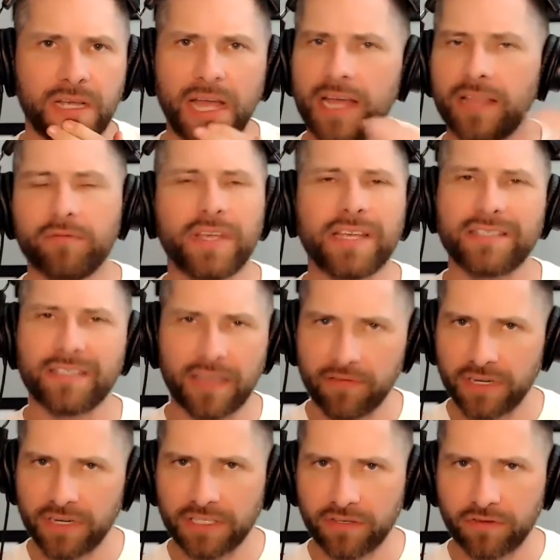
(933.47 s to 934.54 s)
And then we get
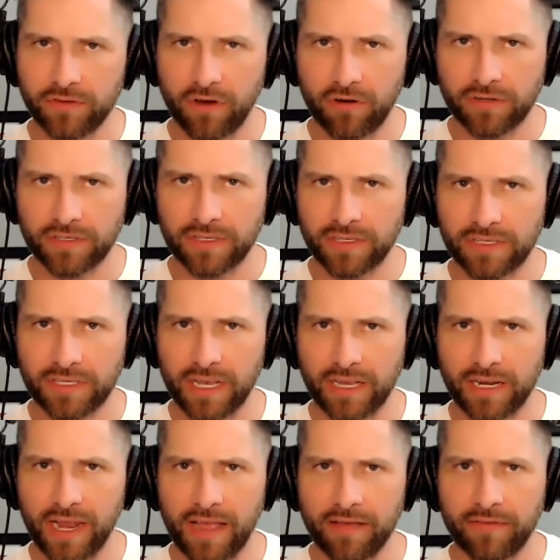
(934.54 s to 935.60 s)
72 yards in the
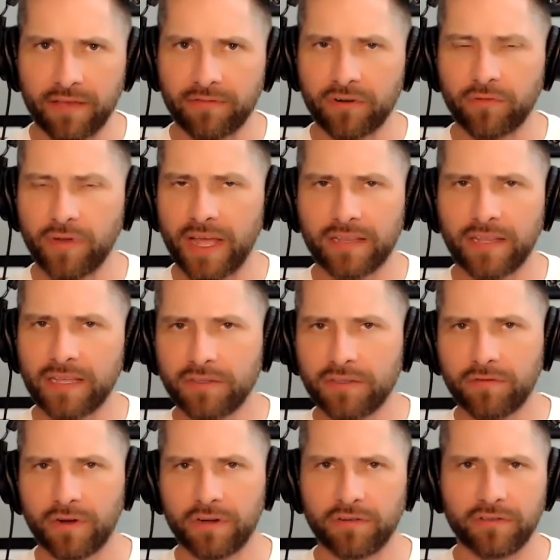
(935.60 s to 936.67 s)
second half after we had like
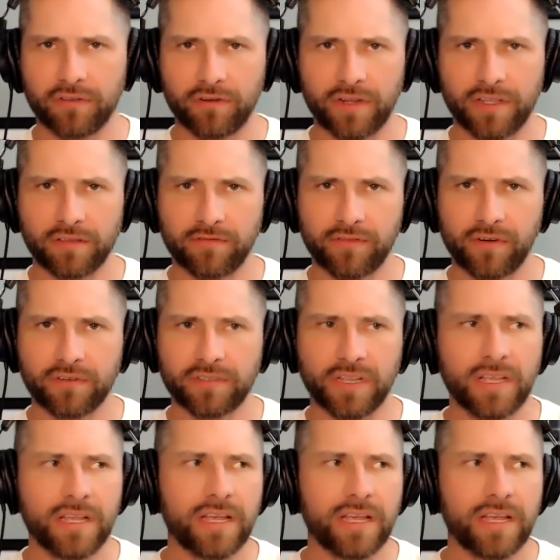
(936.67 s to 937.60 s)
230 in the first.